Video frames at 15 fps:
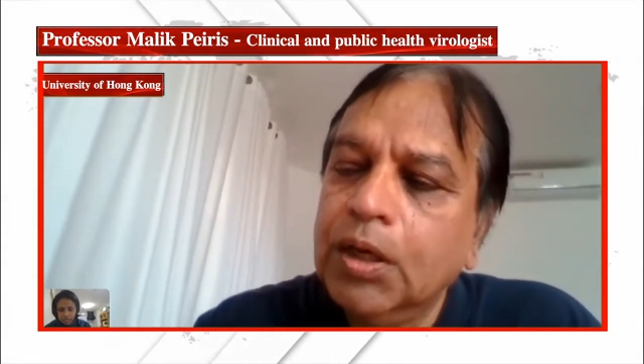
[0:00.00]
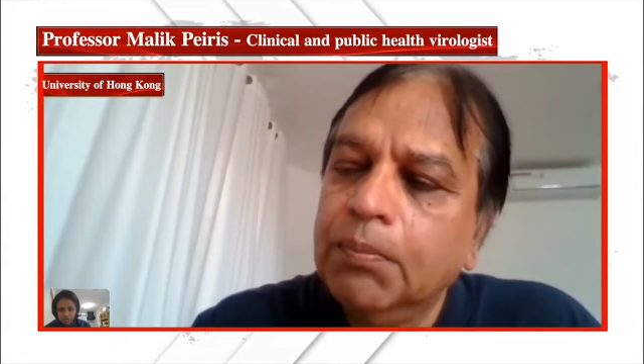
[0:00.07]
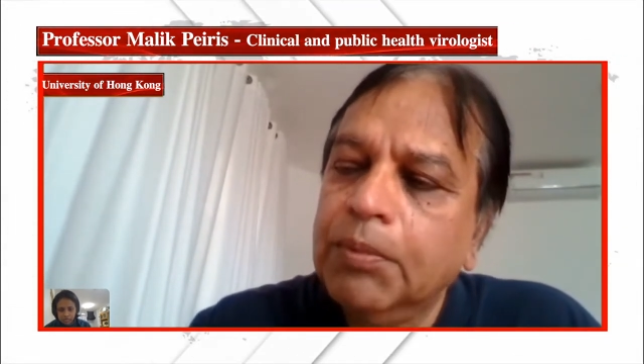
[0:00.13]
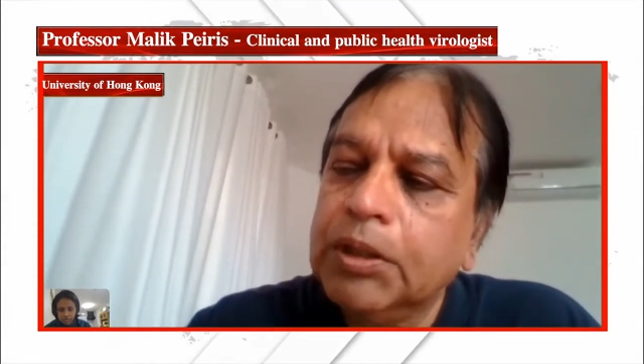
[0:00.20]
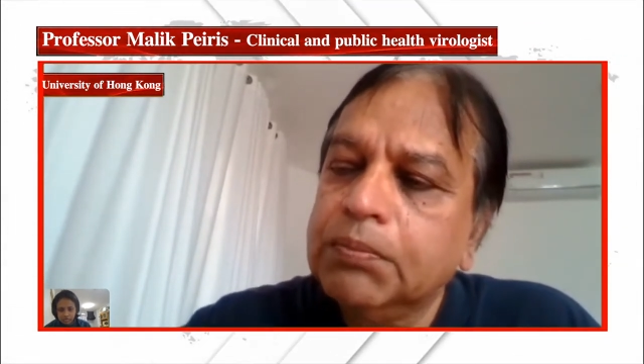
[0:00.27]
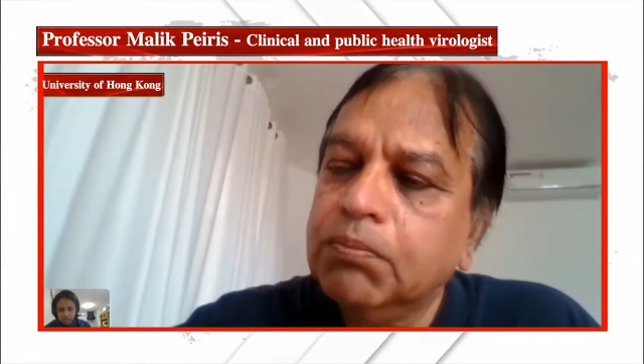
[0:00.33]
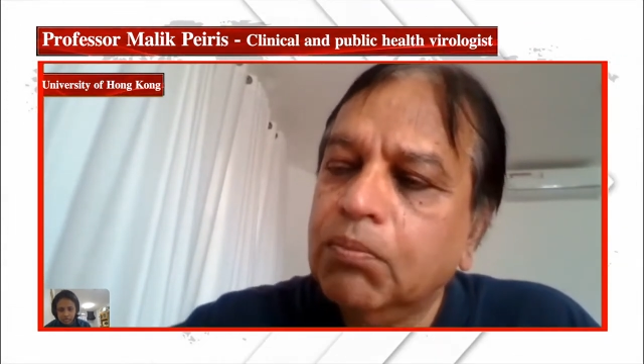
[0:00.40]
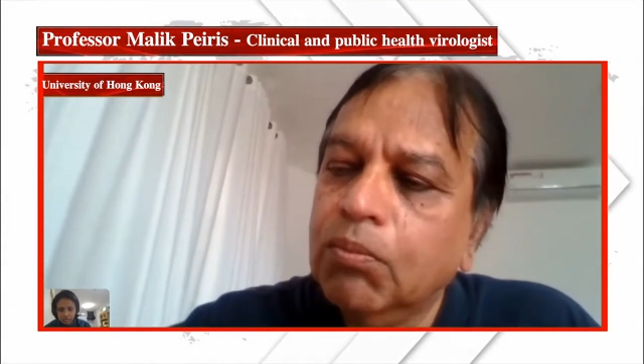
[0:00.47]

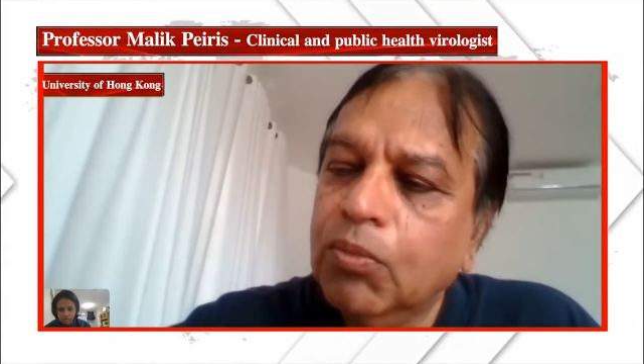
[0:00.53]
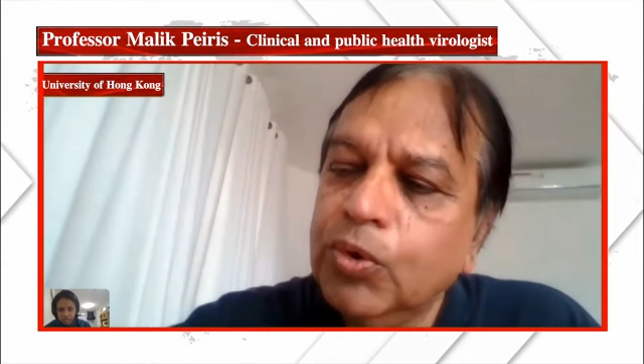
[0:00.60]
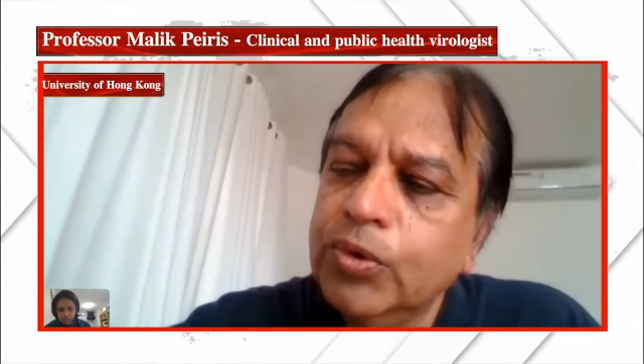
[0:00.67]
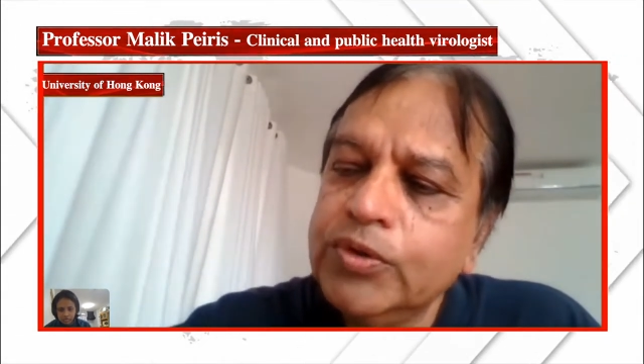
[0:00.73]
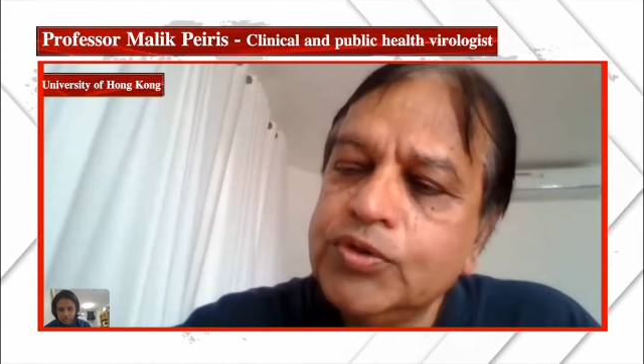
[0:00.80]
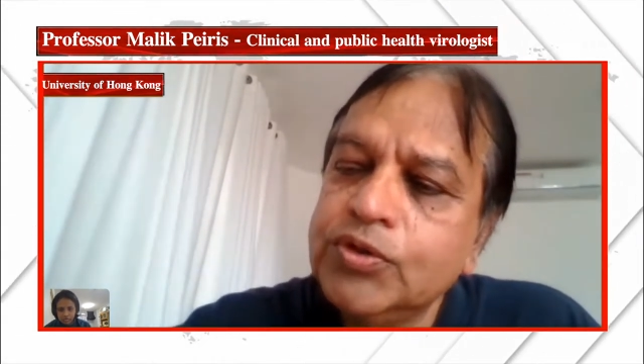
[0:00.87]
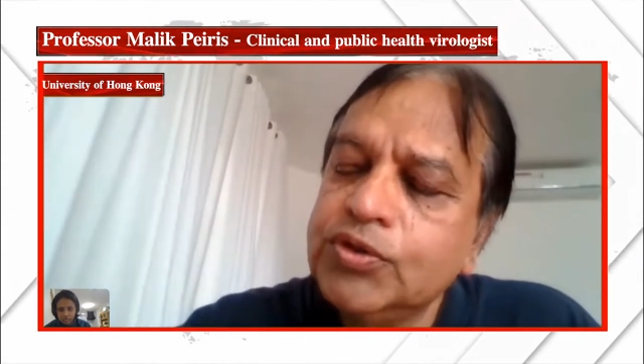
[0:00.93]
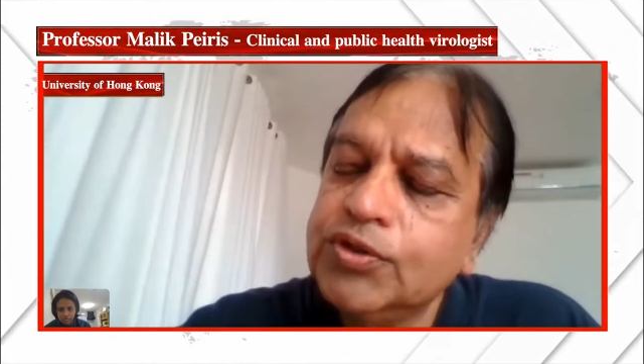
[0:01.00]
but
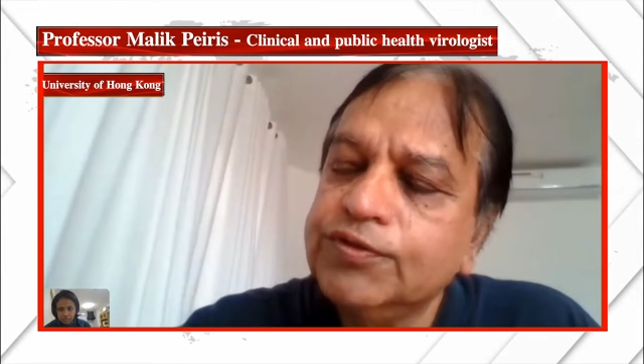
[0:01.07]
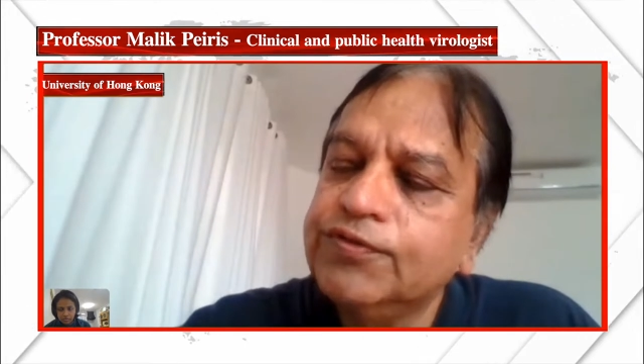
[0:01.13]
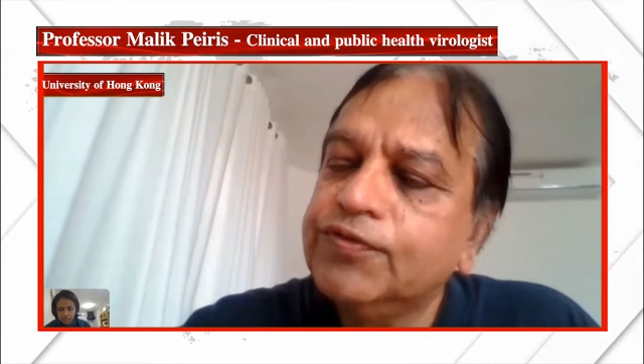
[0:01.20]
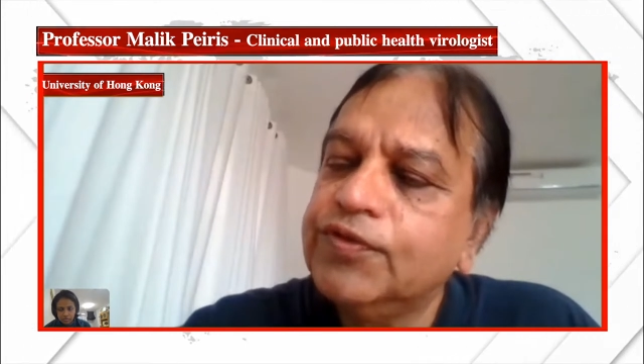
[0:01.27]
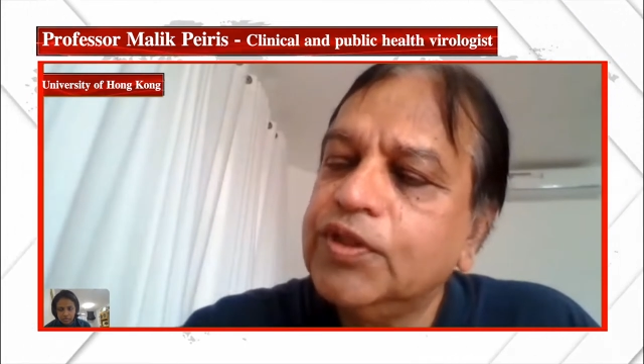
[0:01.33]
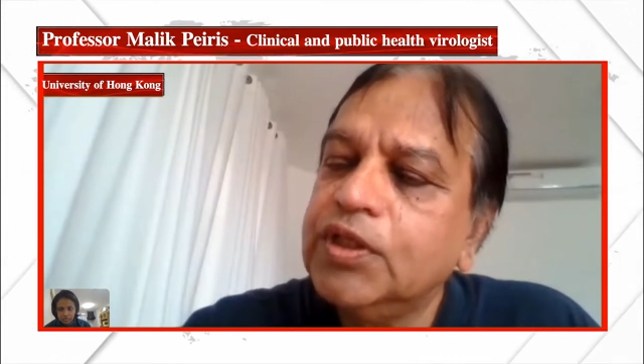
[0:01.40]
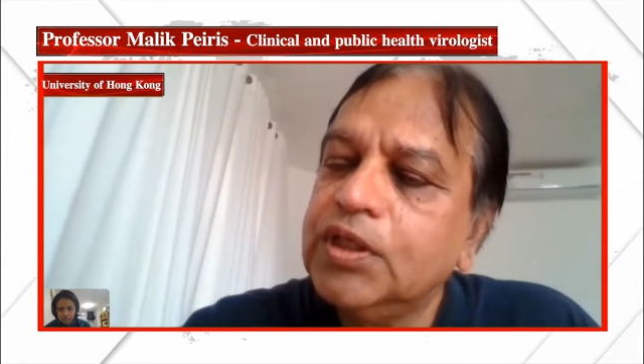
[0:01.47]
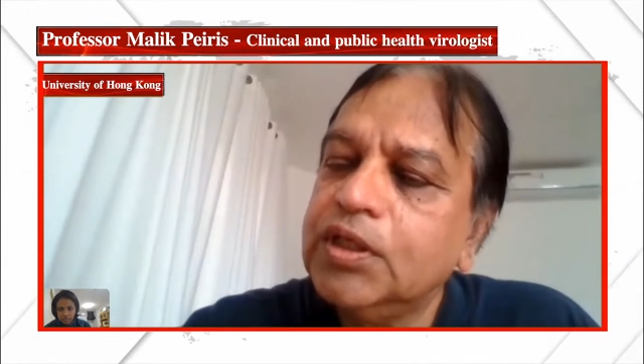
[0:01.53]
most of
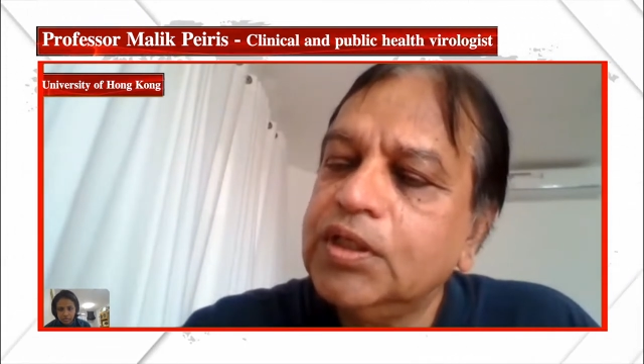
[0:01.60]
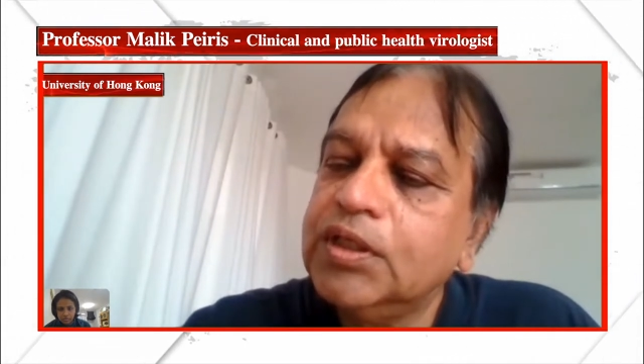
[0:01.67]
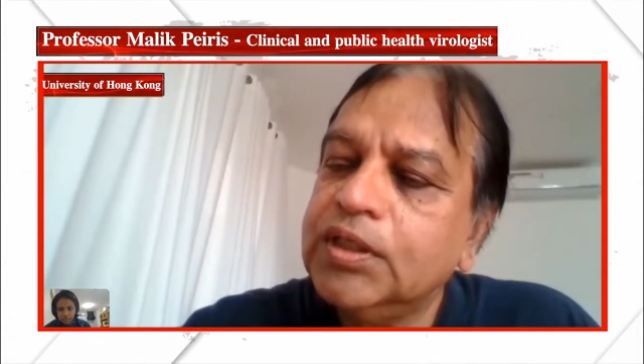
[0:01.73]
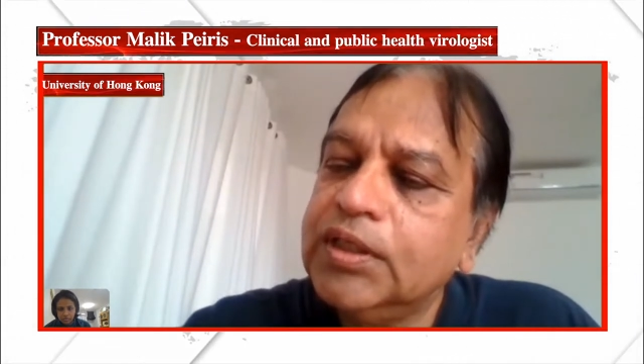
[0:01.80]
the